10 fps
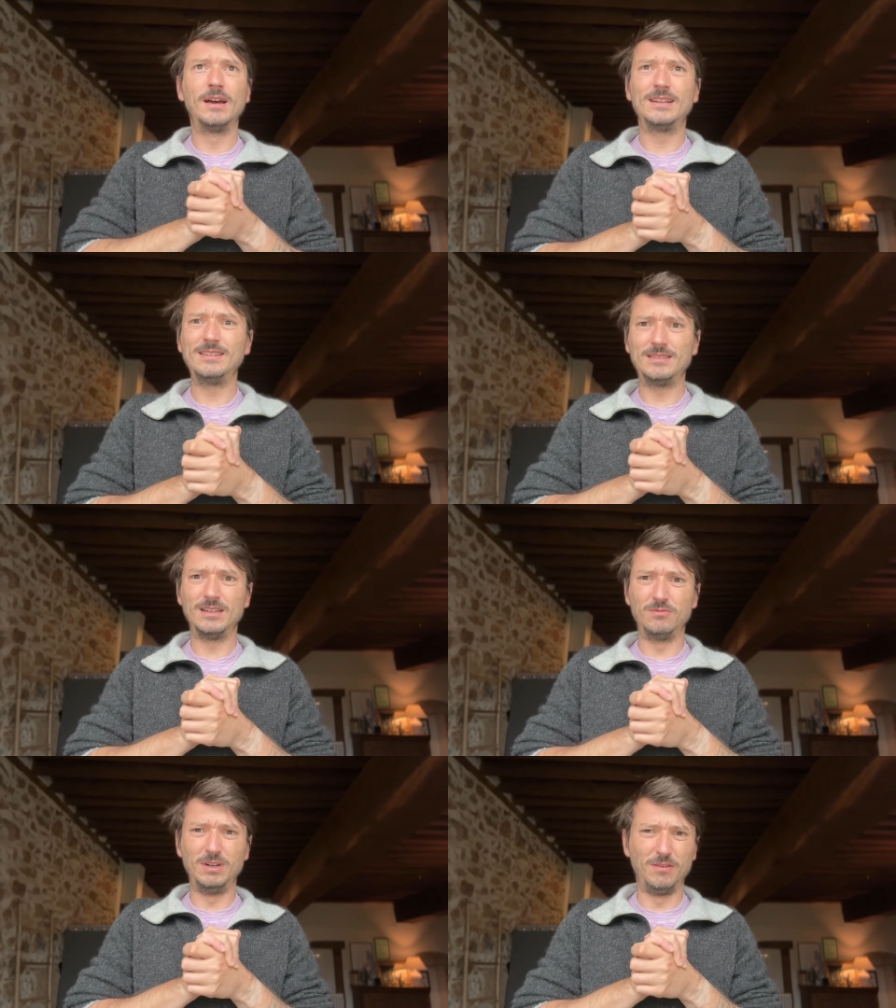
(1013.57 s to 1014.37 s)
At least
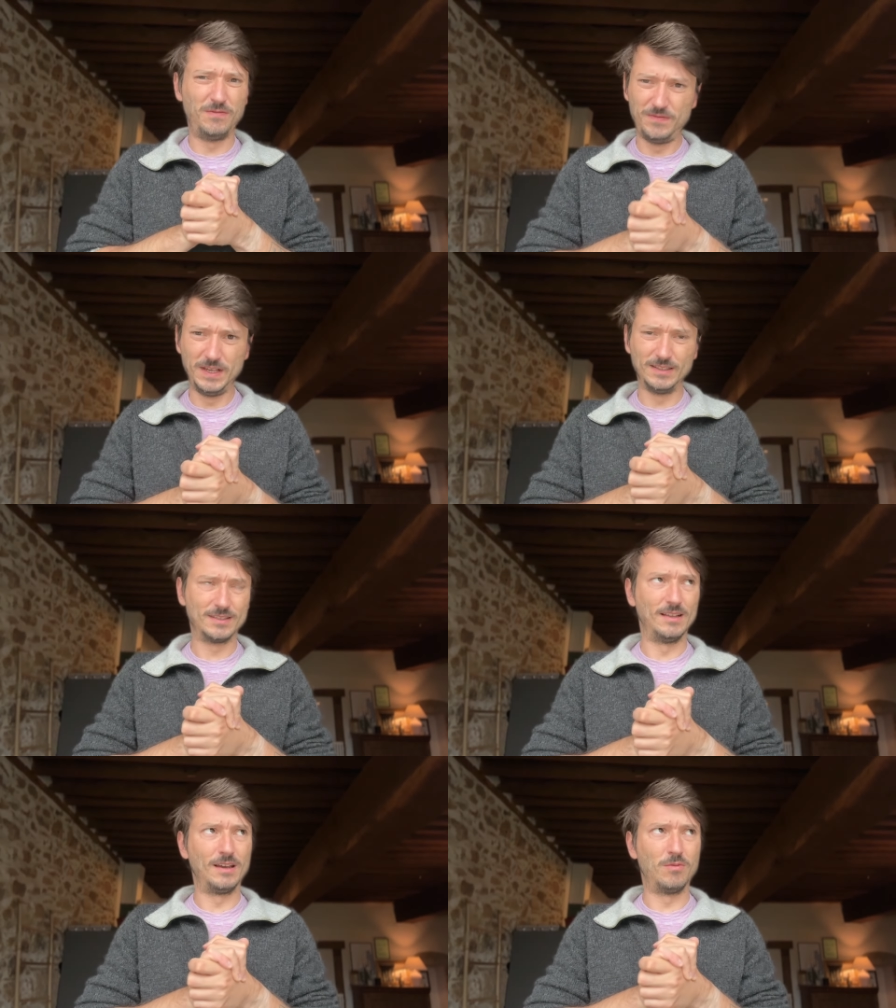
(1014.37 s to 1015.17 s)
it really feels
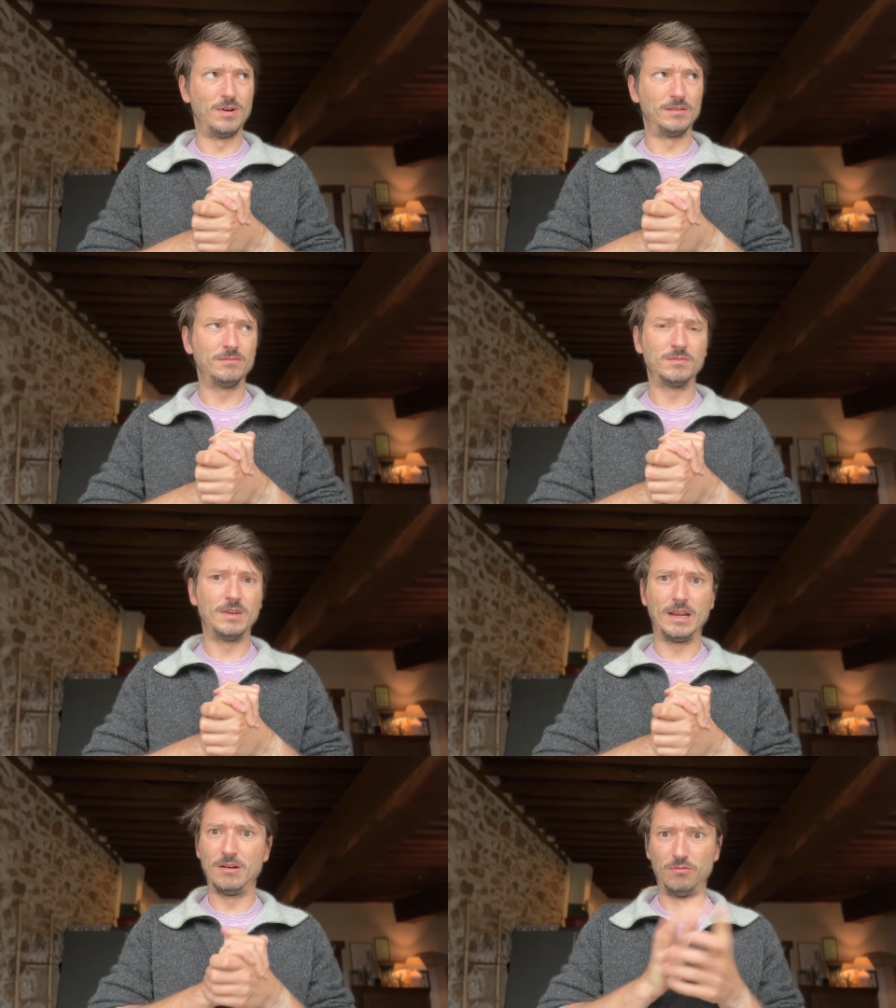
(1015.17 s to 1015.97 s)
like one,
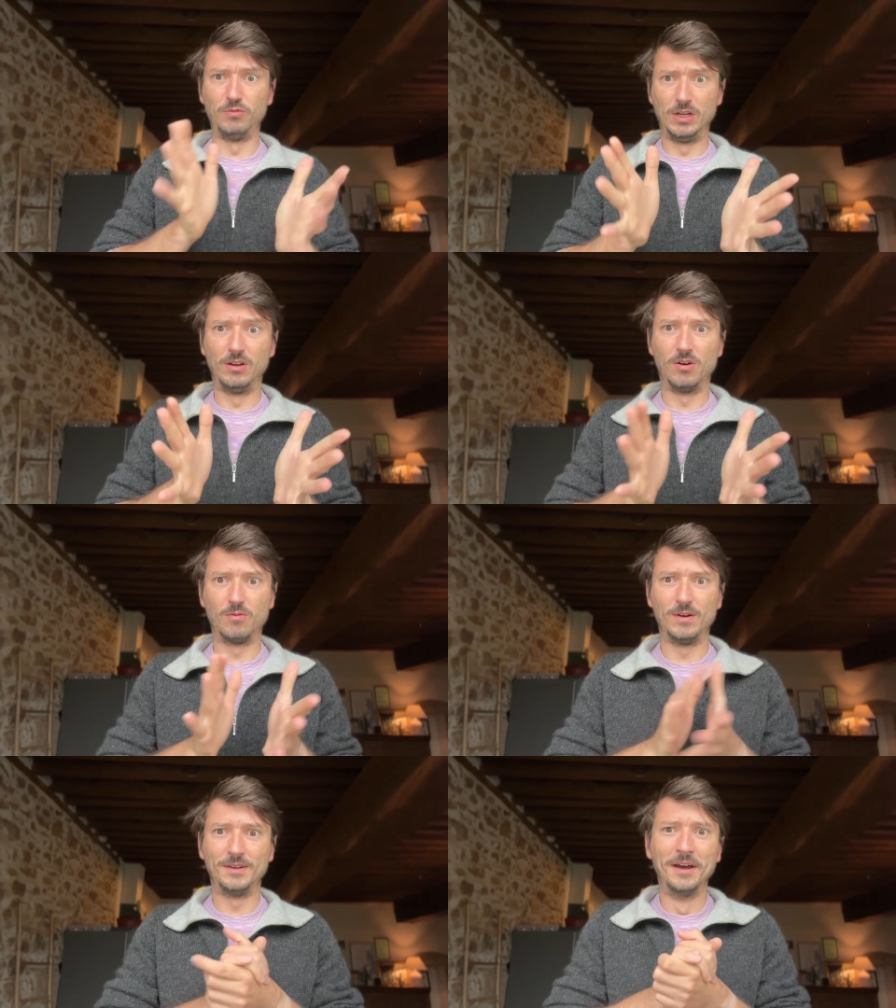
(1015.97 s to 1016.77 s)
like a really long one.